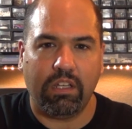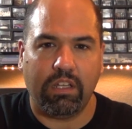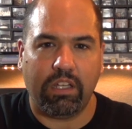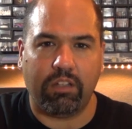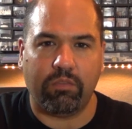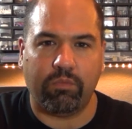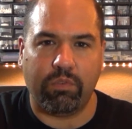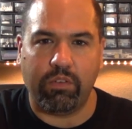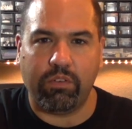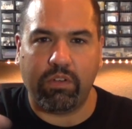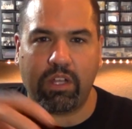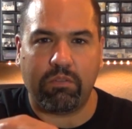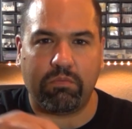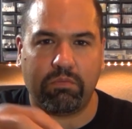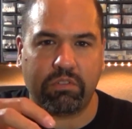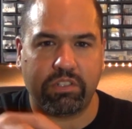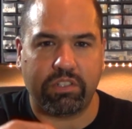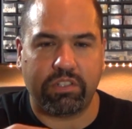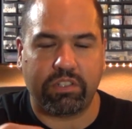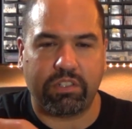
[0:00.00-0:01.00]
and we were
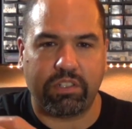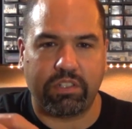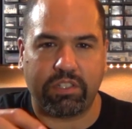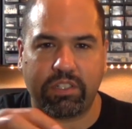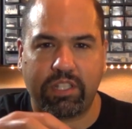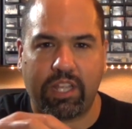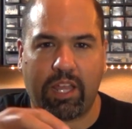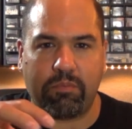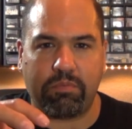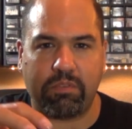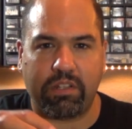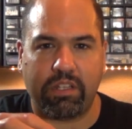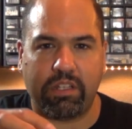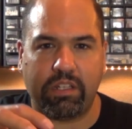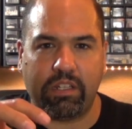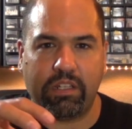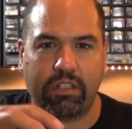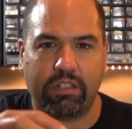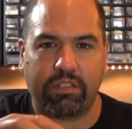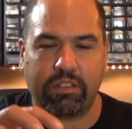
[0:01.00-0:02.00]
able to just to snap it
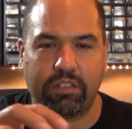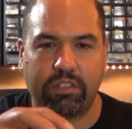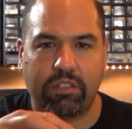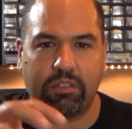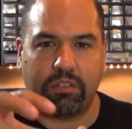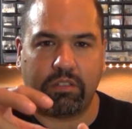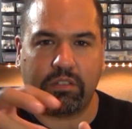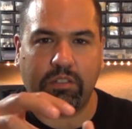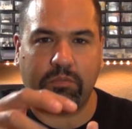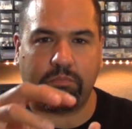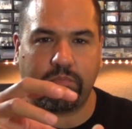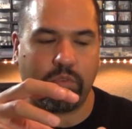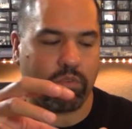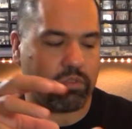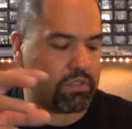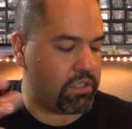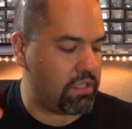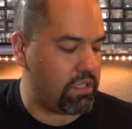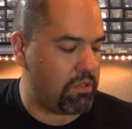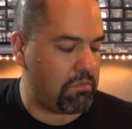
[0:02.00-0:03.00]
in to the the
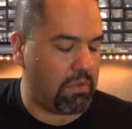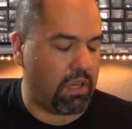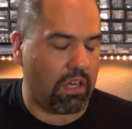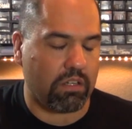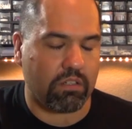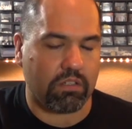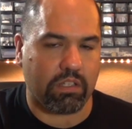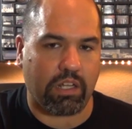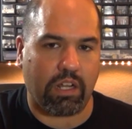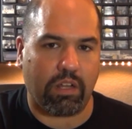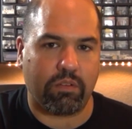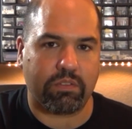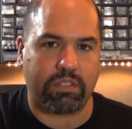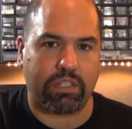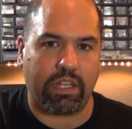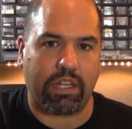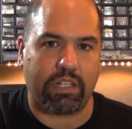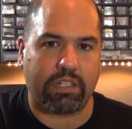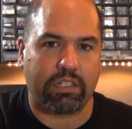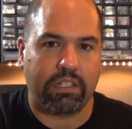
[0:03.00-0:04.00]
portion of the model that I was
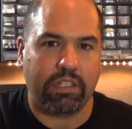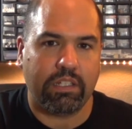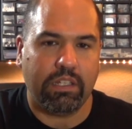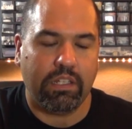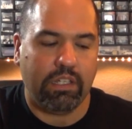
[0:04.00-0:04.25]
at.